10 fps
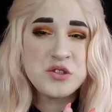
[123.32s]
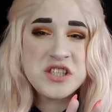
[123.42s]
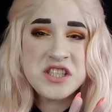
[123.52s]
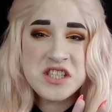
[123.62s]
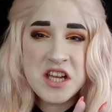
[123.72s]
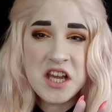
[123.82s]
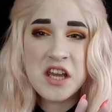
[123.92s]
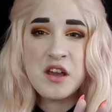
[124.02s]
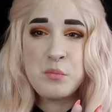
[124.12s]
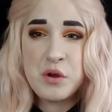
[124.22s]

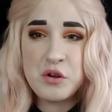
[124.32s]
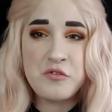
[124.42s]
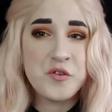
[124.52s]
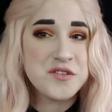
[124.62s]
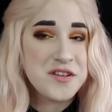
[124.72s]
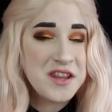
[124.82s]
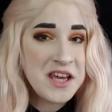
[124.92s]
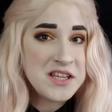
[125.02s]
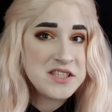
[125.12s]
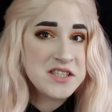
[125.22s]
stinking beautiful. So
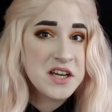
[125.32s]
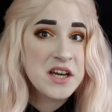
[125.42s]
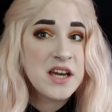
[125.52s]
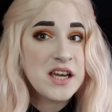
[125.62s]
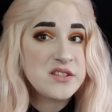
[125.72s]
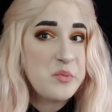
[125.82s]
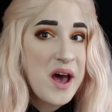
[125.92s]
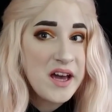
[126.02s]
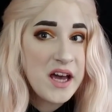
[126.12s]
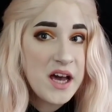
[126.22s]
this is
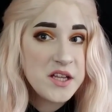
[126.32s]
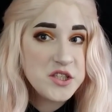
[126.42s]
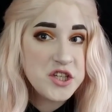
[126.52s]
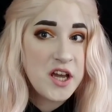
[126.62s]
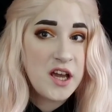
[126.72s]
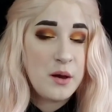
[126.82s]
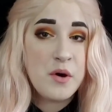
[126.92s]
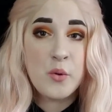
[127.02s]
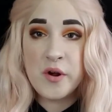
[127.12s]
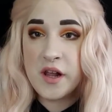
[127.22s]
my kind of
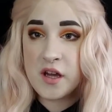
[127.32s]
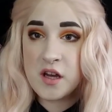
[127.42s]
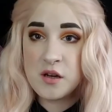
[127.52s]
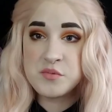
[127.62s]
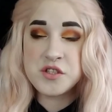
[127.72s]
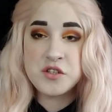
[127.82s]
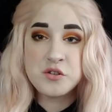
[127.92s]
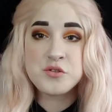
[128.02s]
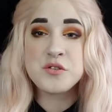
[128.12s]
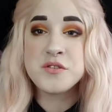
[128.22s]
jam when it comes to
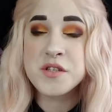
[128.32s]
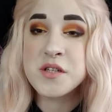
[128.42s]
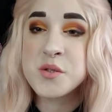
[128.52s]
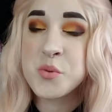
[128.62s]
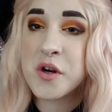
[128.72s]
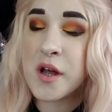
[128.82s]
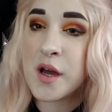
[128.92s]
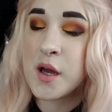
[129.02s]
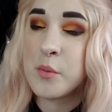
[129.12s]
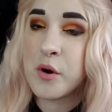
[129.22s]
neutrals. It is what
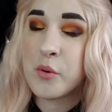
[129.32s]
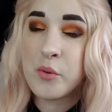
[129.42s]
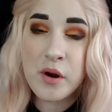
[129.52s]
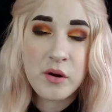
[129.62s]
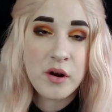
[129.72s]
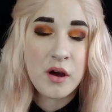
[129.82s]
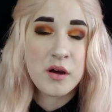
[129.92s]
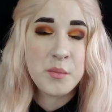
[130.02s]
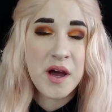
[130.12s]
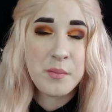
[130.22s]
I am wearing
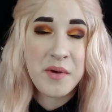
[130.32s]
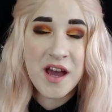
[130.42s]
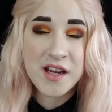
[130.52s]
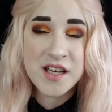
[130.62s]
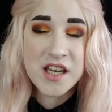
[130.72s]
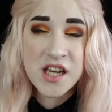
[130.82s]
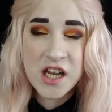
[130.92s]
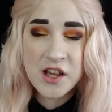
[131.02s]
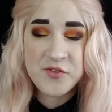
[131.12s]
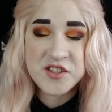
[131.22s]
on my
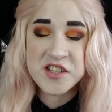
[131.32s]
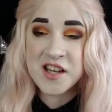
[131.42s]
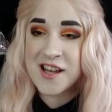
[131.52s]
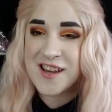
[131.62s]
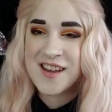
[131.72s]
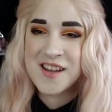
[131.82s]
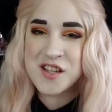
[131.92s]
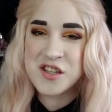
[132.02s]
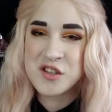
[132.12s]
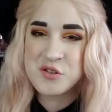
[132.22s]
magnificently
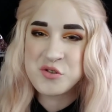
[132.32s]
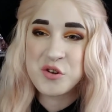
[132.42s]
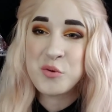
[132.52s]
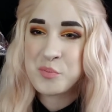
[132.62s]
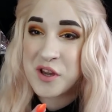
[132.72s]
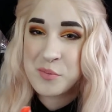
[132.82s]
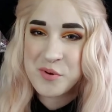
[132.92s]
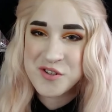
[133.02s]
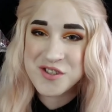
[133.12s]
neutral peepers